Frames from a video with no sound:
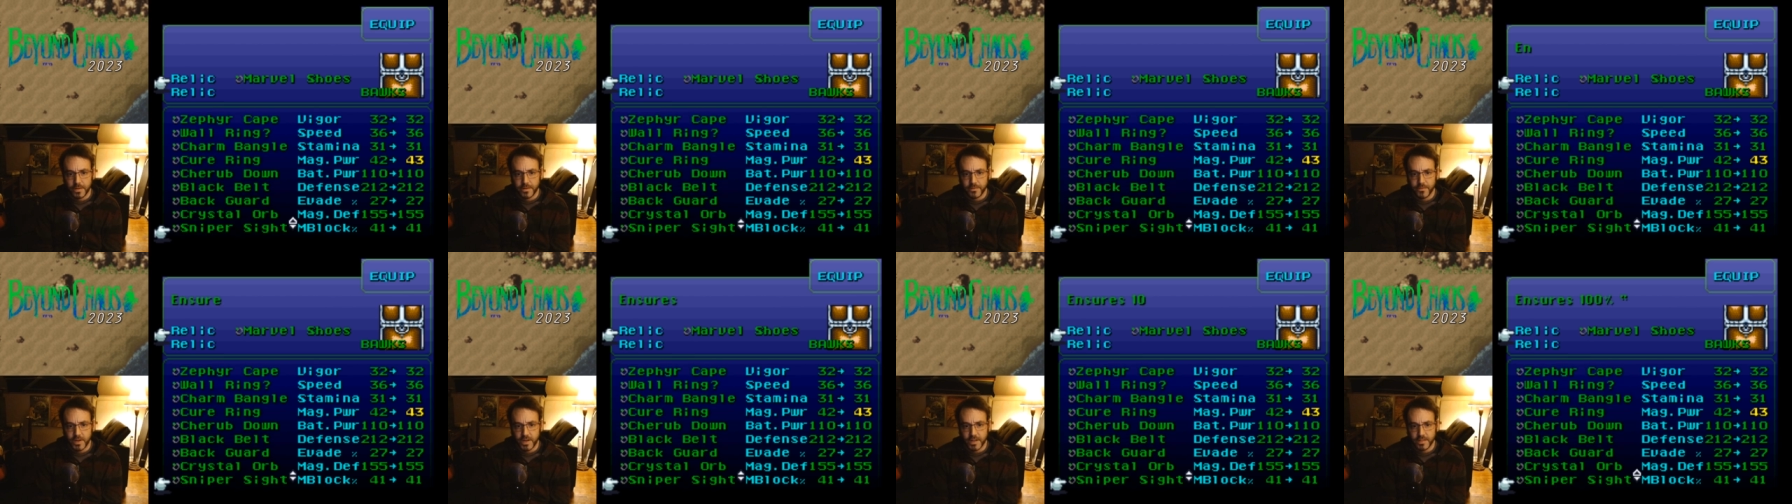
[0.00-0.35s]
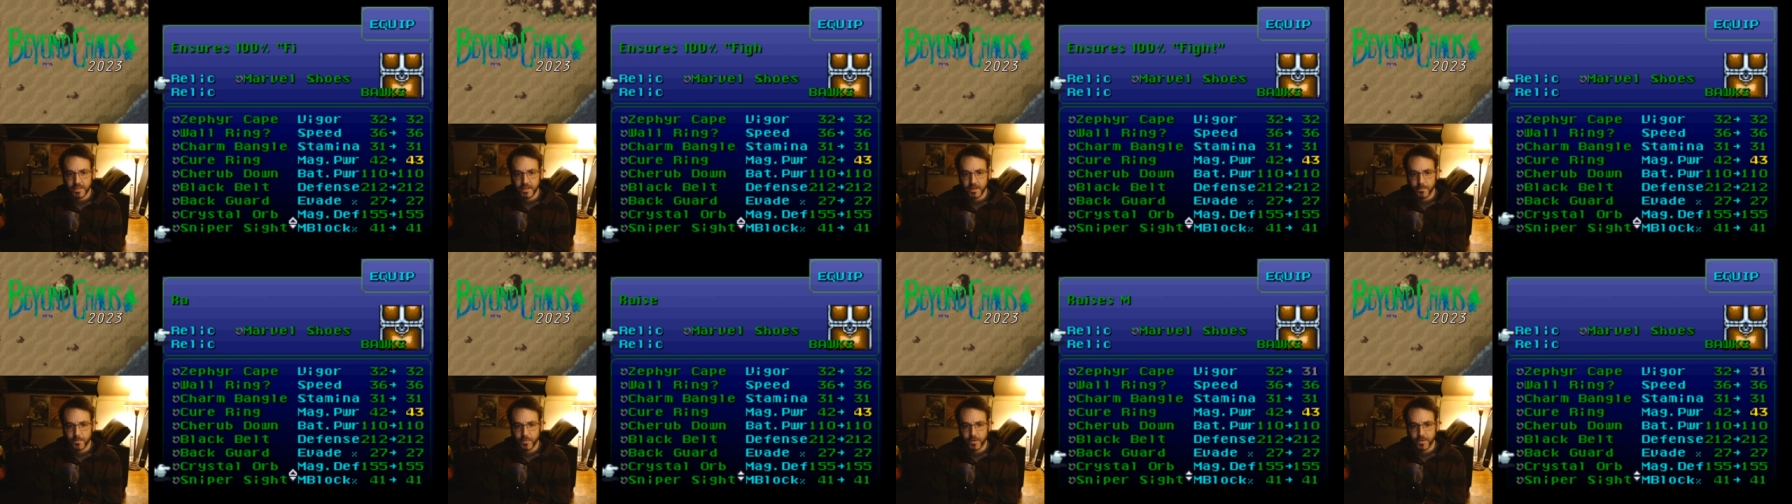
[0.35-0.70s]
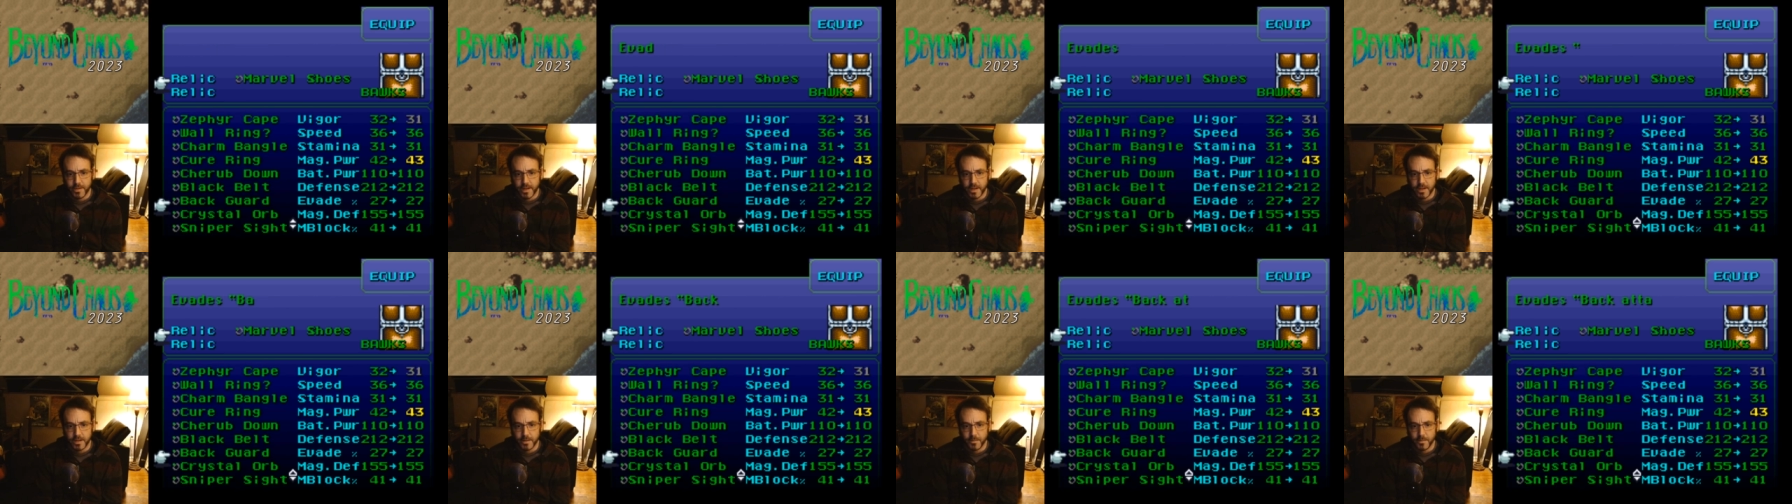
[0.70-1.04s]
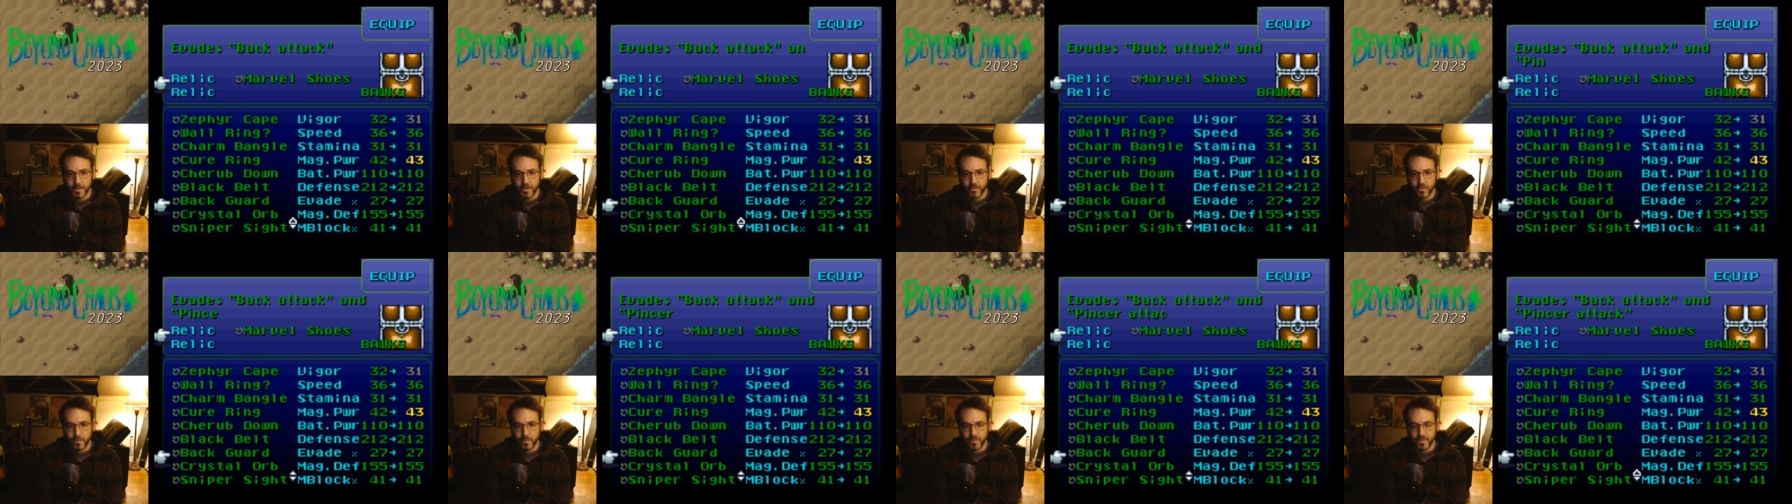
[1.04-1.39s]
have anything protecting
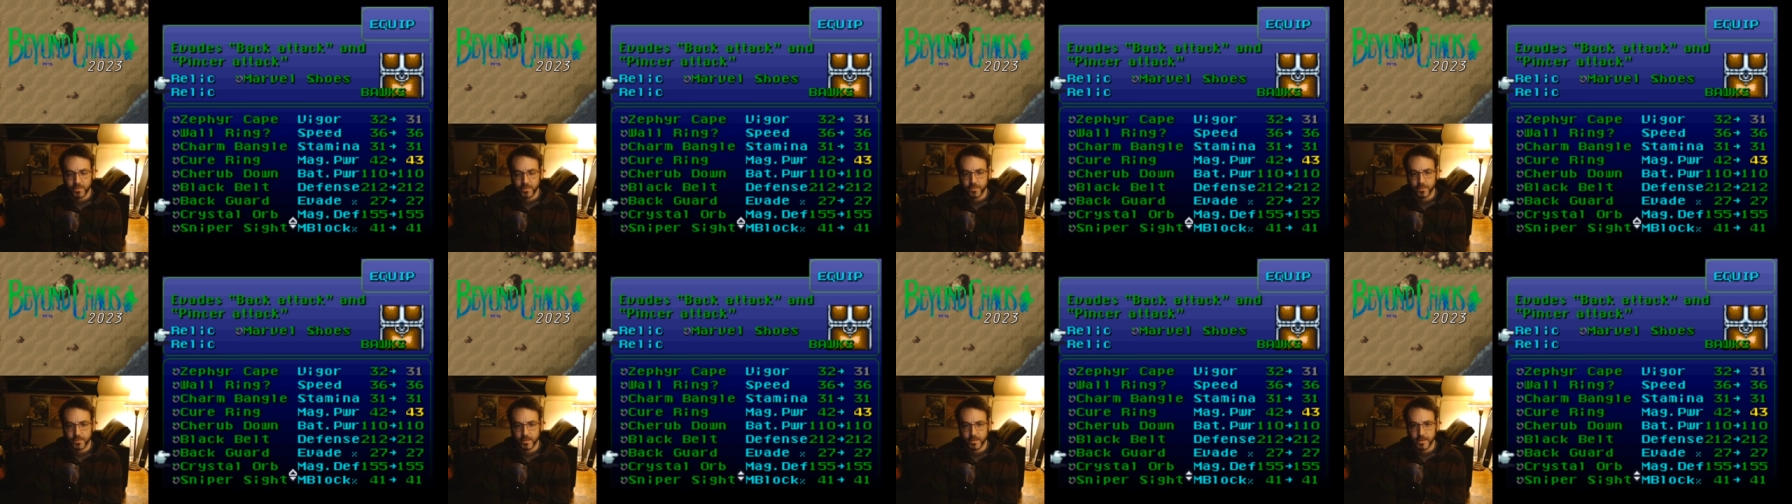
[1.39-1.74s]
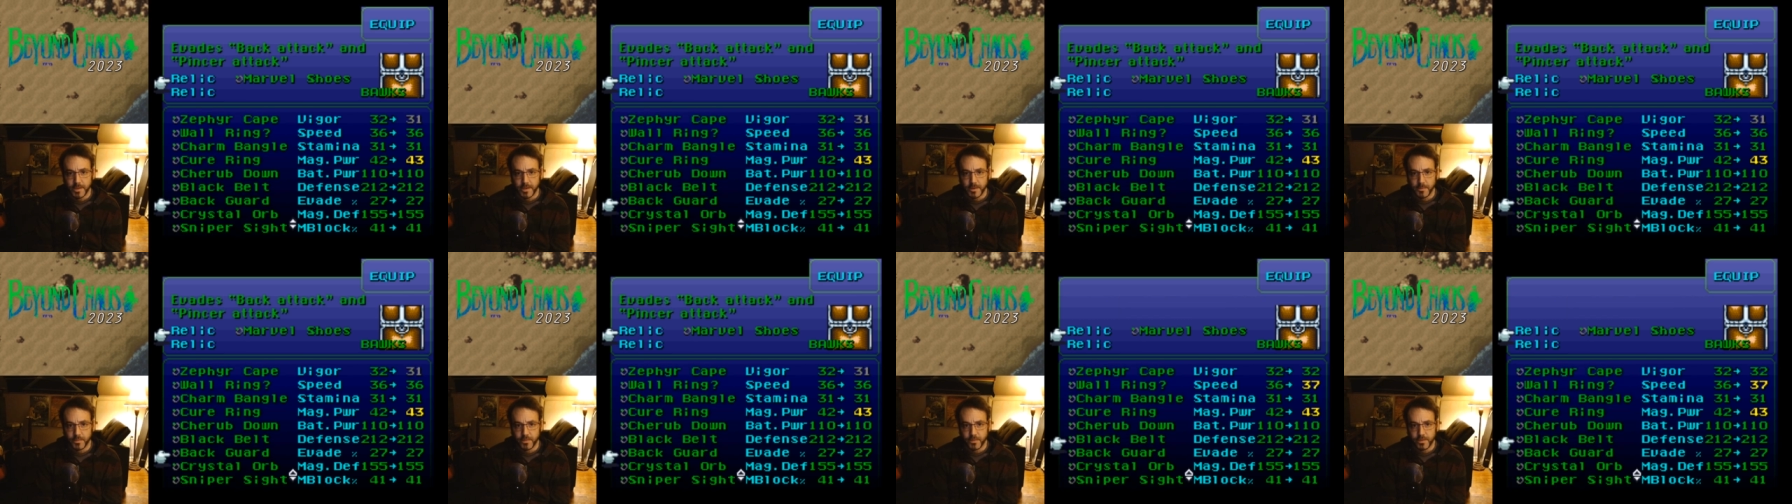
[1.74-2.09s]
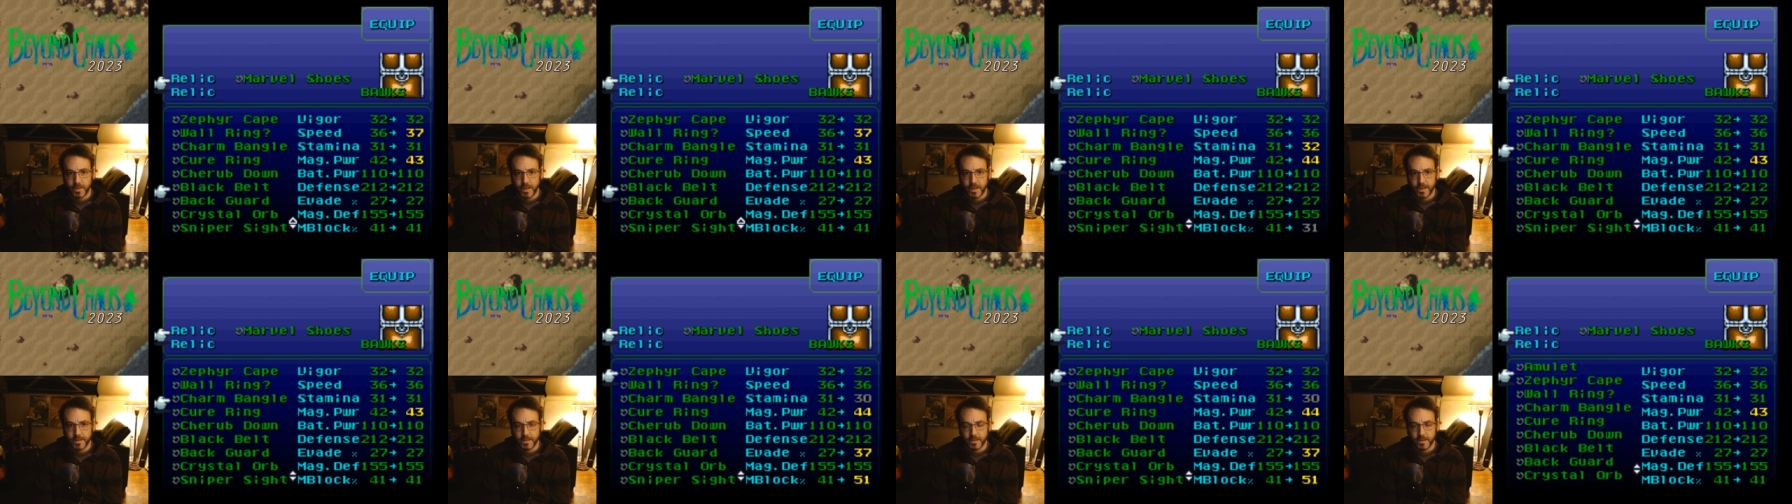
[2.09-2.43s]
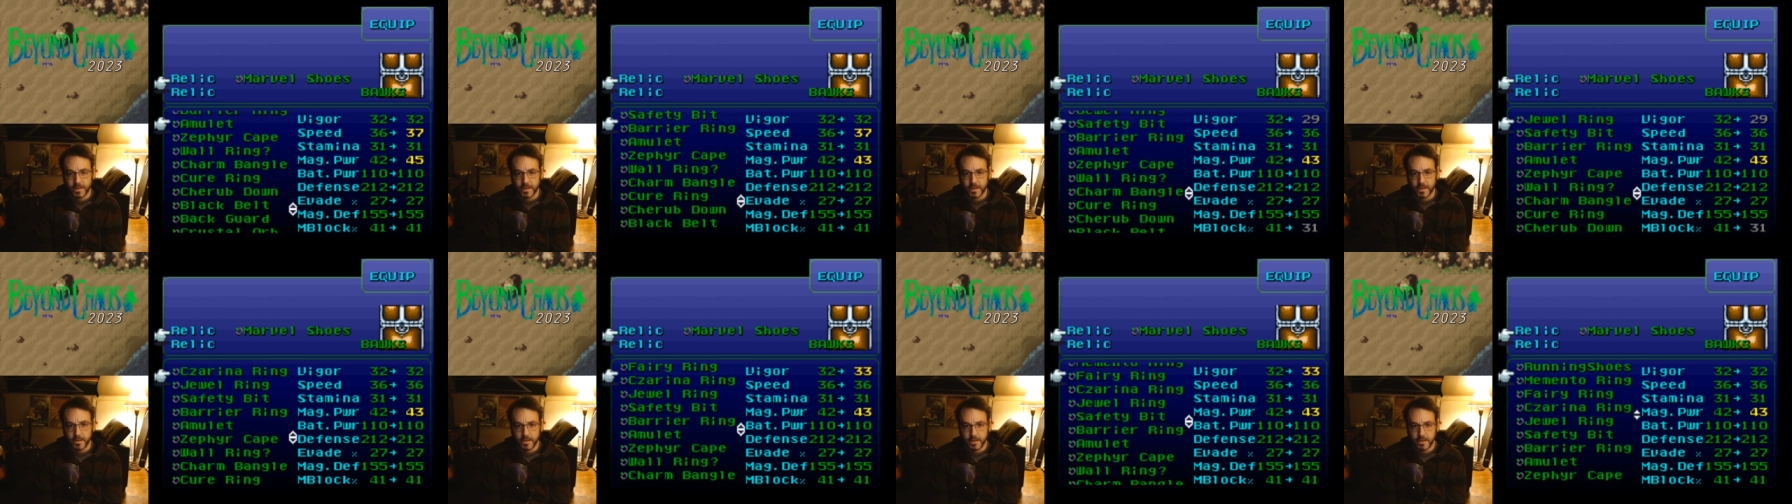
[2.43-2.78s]
me from sleep,
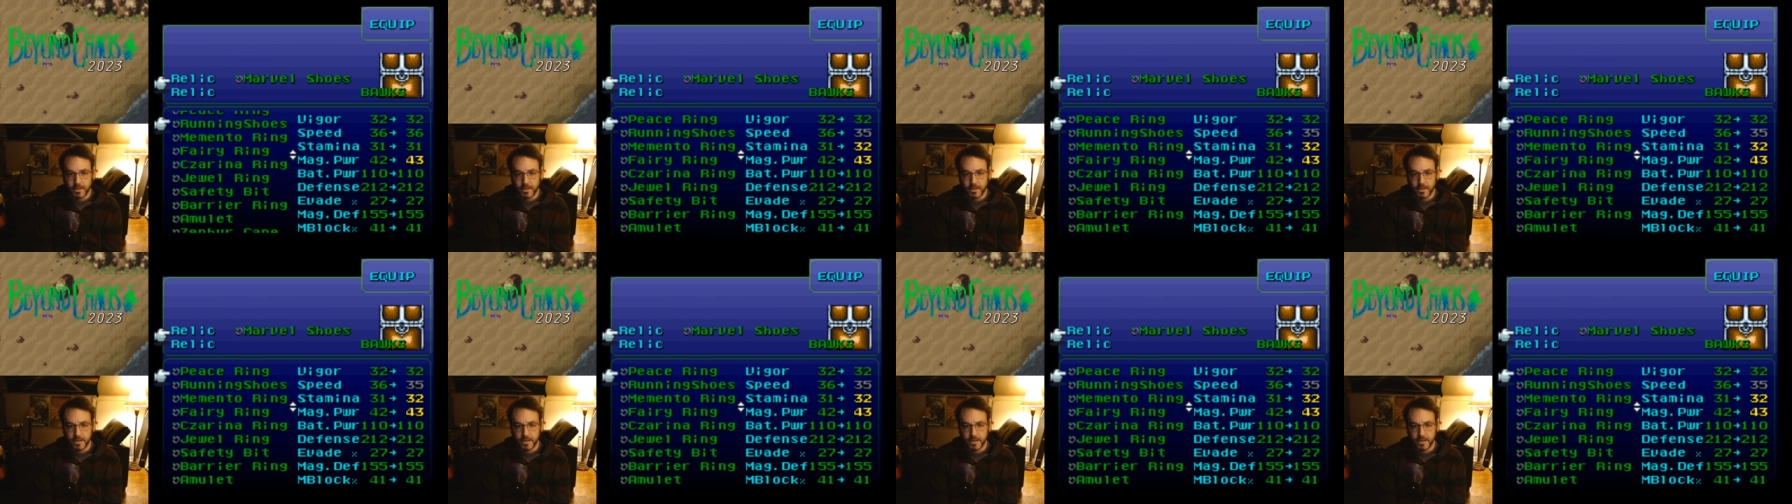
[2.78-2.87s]
sadly.